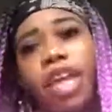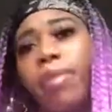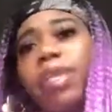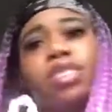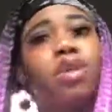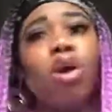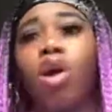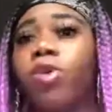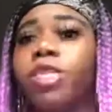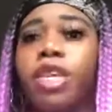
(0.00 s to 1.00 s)
but it's not
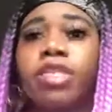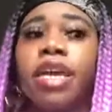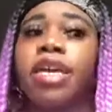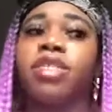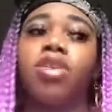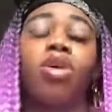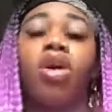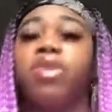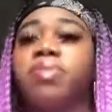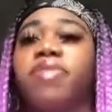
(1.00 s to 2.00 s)
always like that. It's not going to
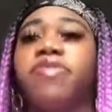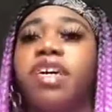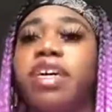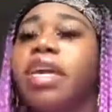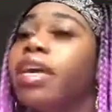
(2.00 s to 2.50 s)
always be fun.